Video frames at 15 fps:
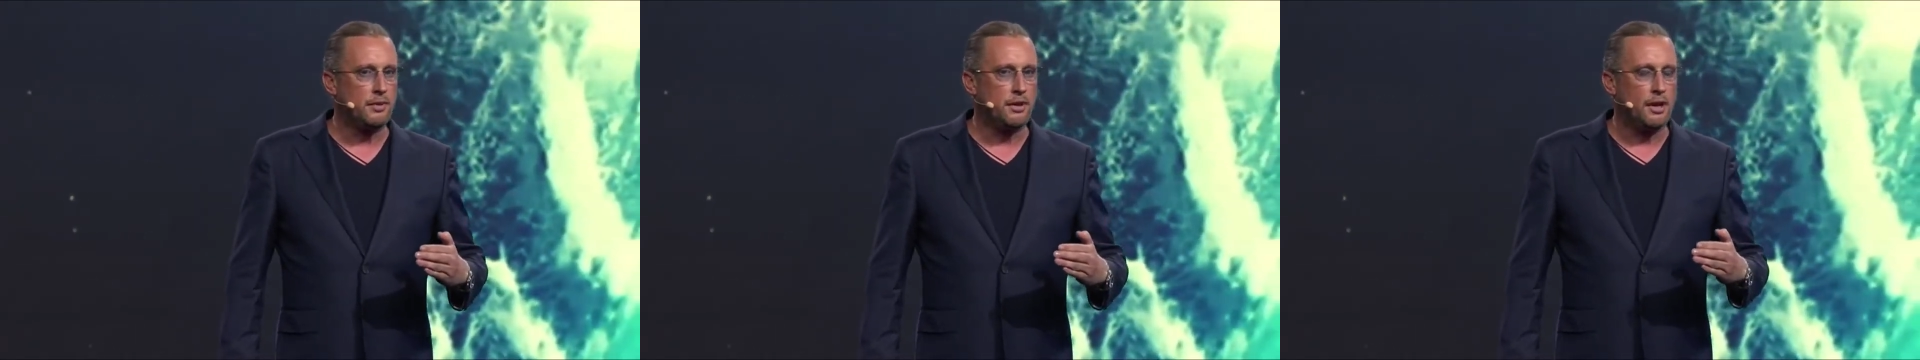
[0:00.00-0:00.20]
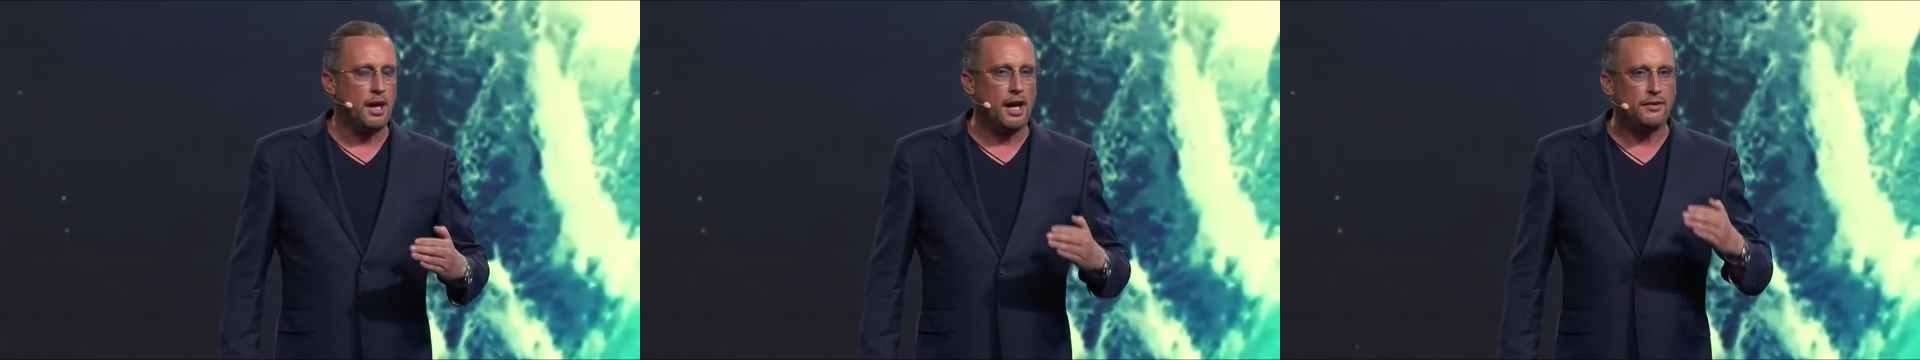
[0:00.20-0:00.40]

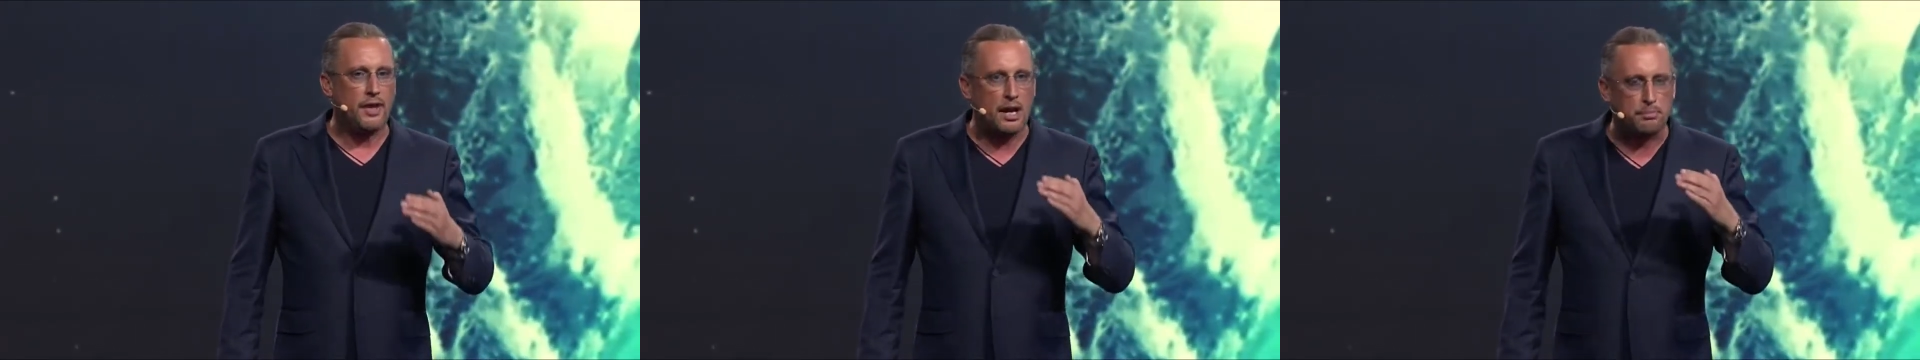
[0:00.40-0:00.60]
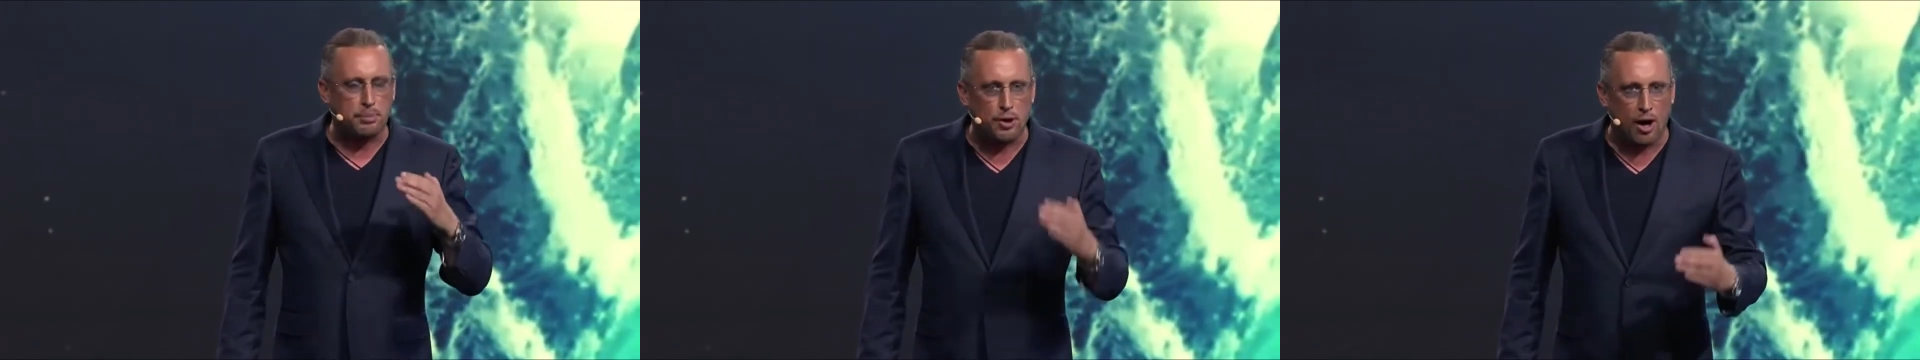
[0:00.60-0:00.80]
And I
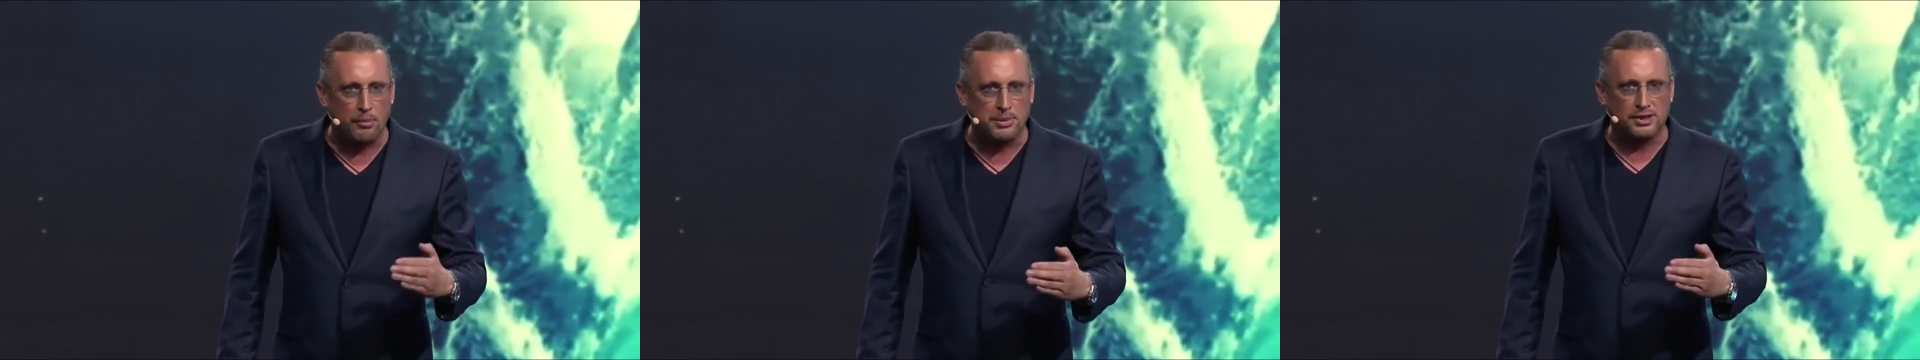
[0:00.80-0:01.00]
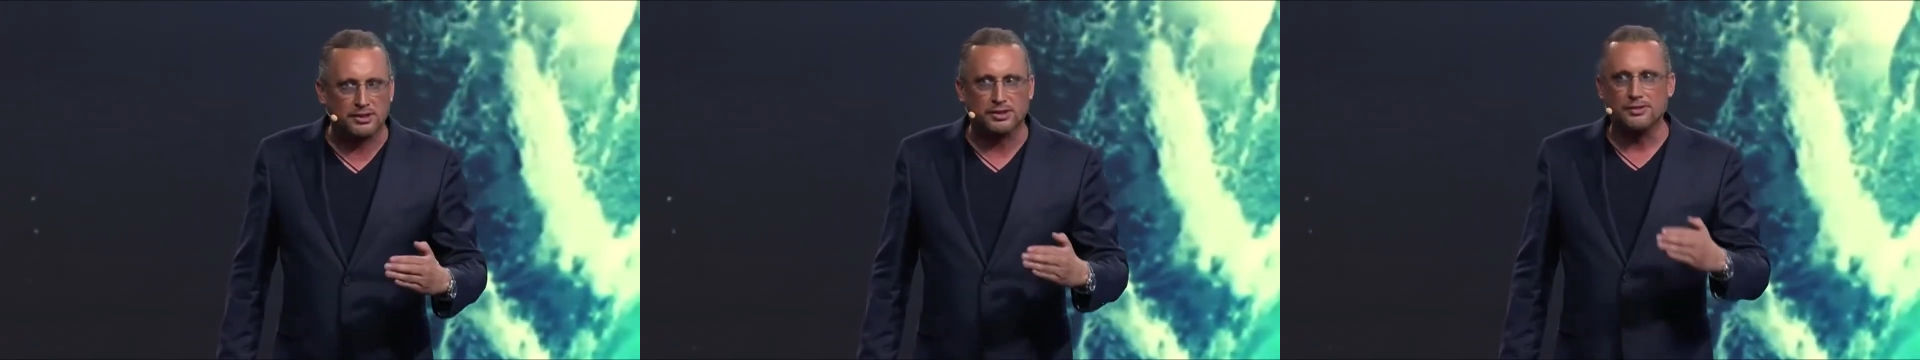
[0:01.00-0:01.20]

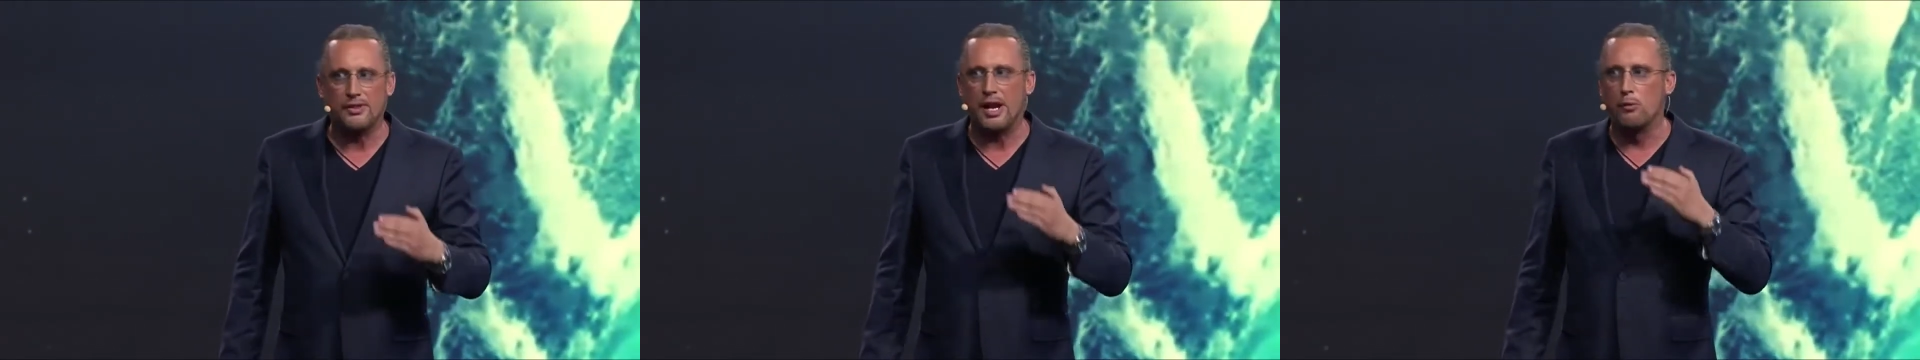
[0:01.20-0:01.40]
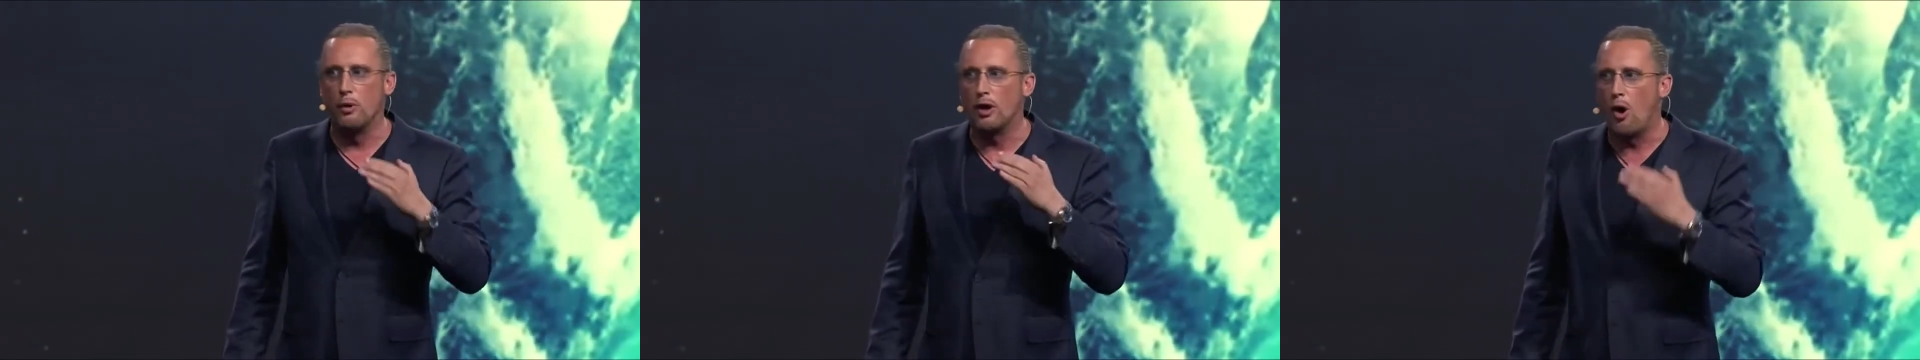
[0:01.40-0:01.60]
promise
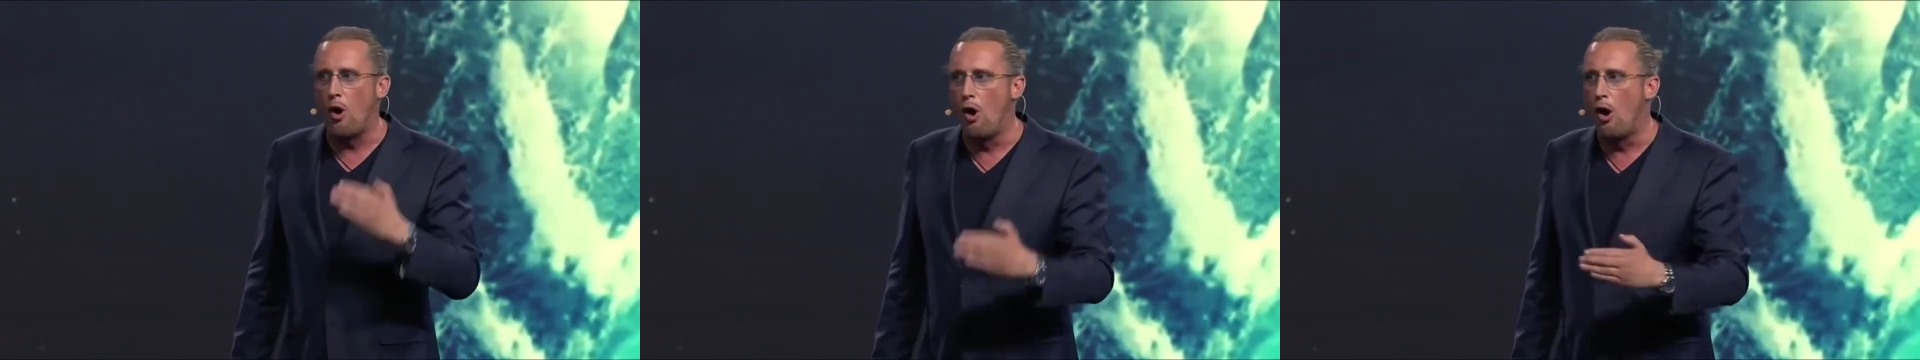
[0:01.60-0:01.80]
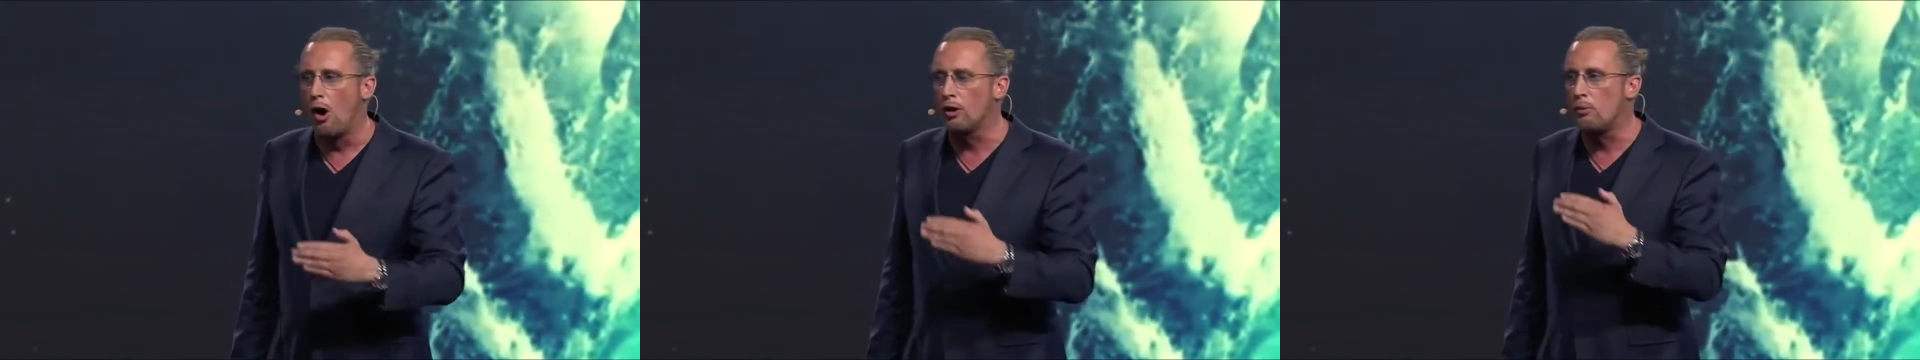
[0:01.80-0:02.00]
there will
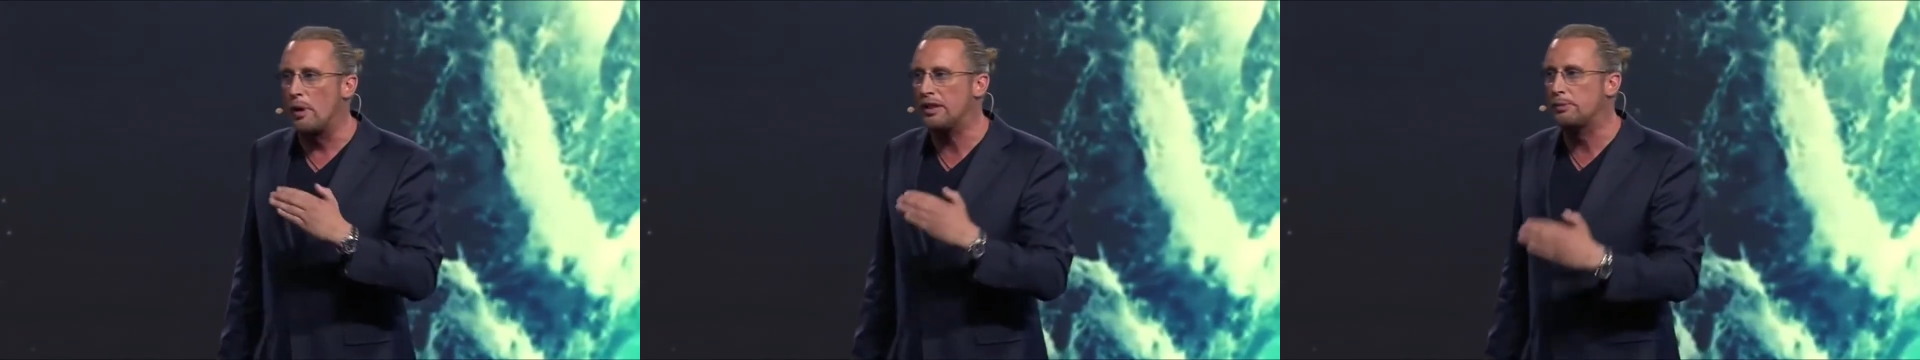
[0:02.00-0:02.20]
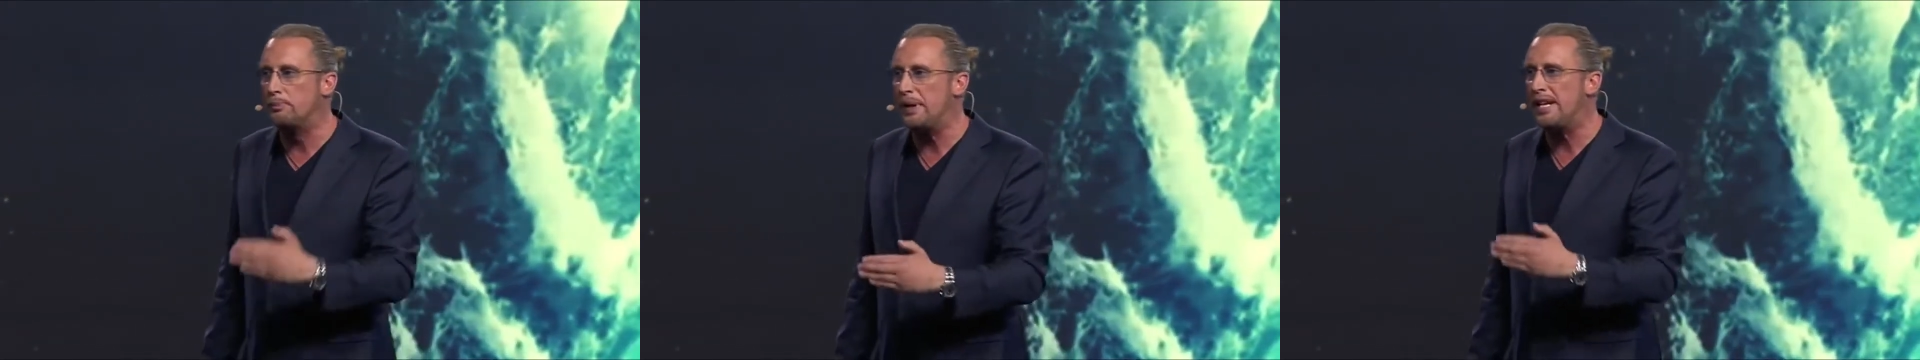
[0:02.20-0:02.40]

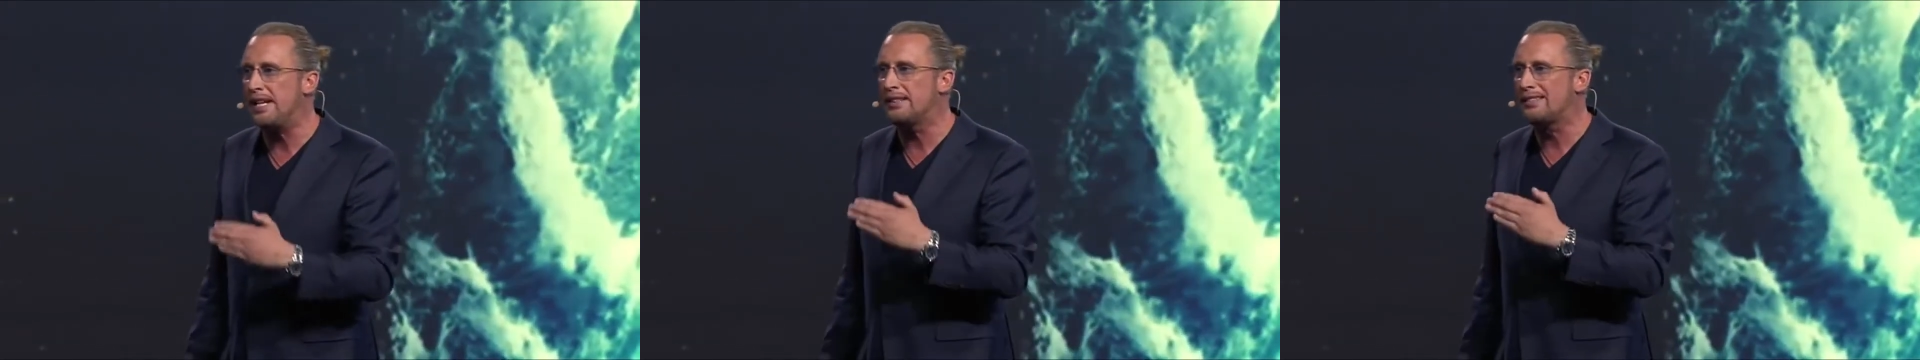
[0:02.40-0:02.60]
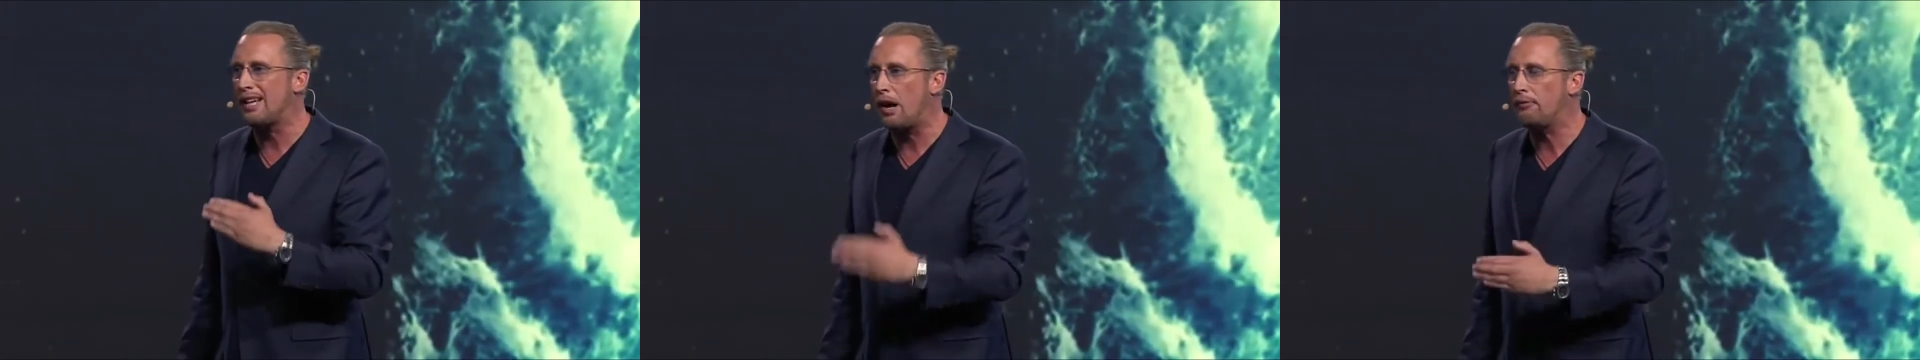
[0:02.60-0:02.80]
always be
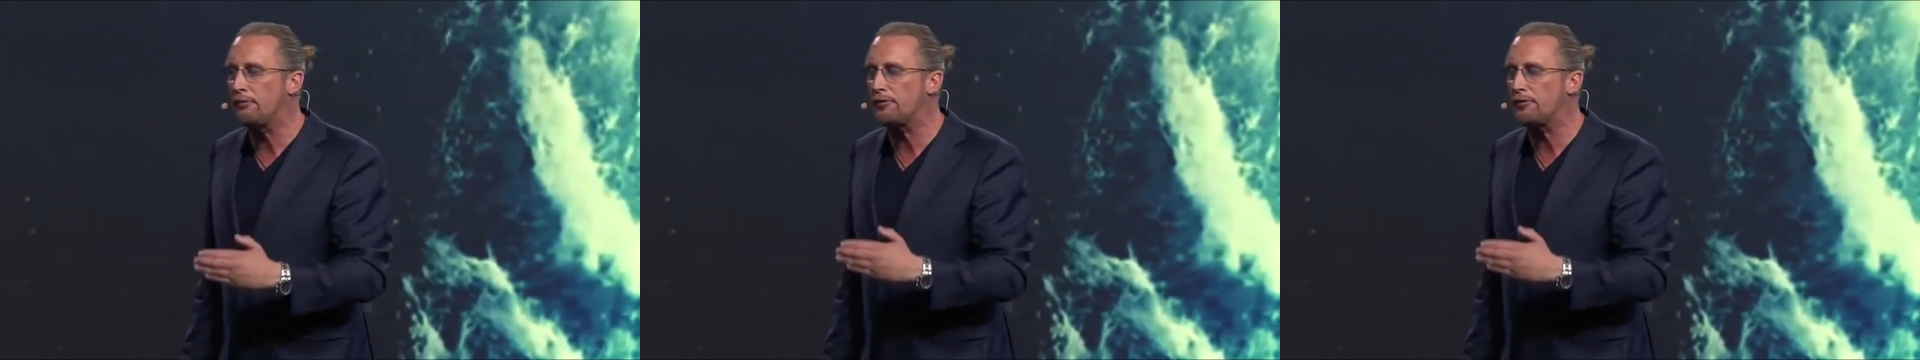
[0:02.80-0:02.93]
tough